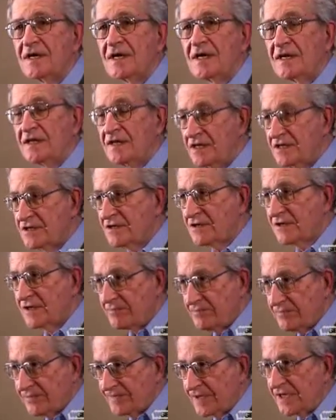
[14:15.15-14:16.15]
And these are
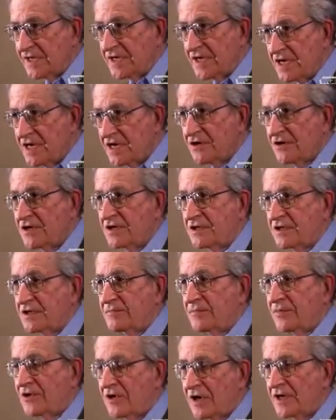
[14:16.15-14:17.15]

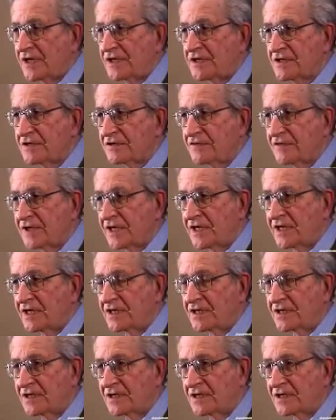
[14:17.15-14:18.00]
inherent parts of a